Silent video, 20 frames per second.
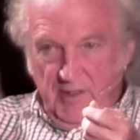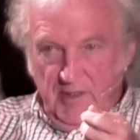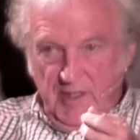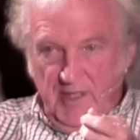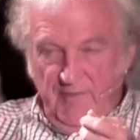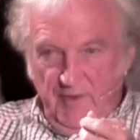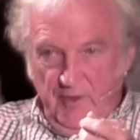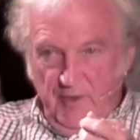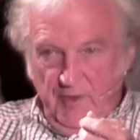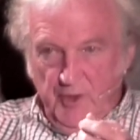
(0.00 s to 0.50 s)

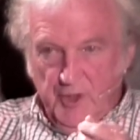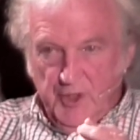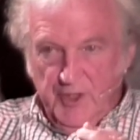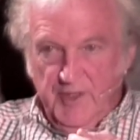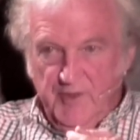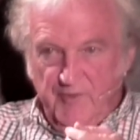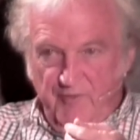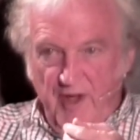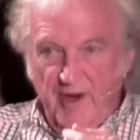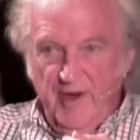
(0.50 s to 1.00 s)
evolution
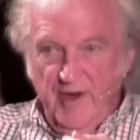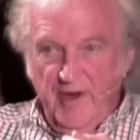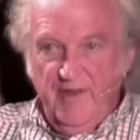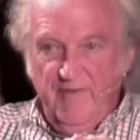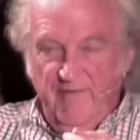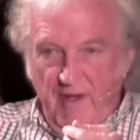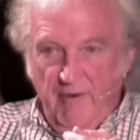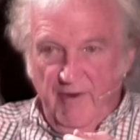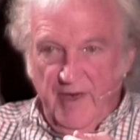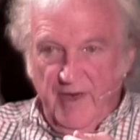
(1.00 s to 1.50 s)
is very,
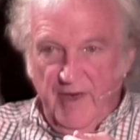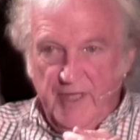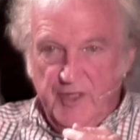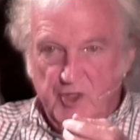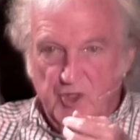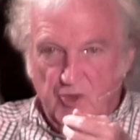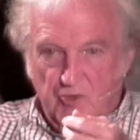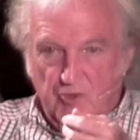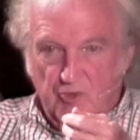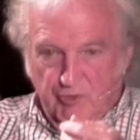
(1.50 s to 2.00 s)
very
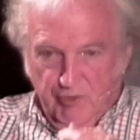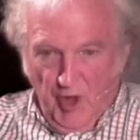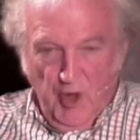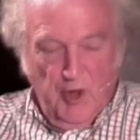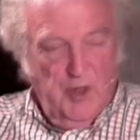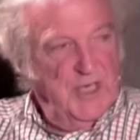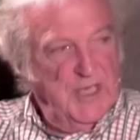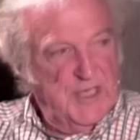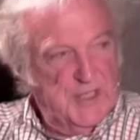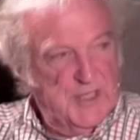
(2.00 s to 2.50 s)

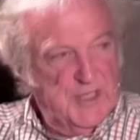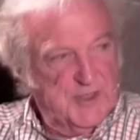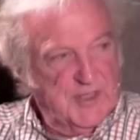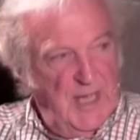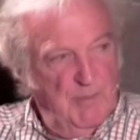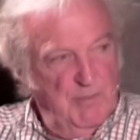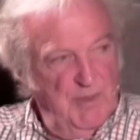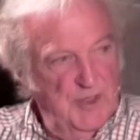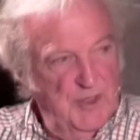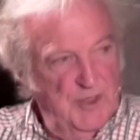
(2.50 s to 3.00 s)
strongly
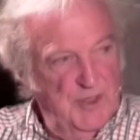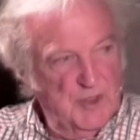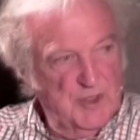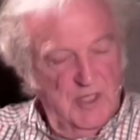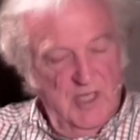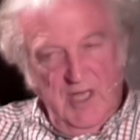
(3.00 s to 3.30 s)
established.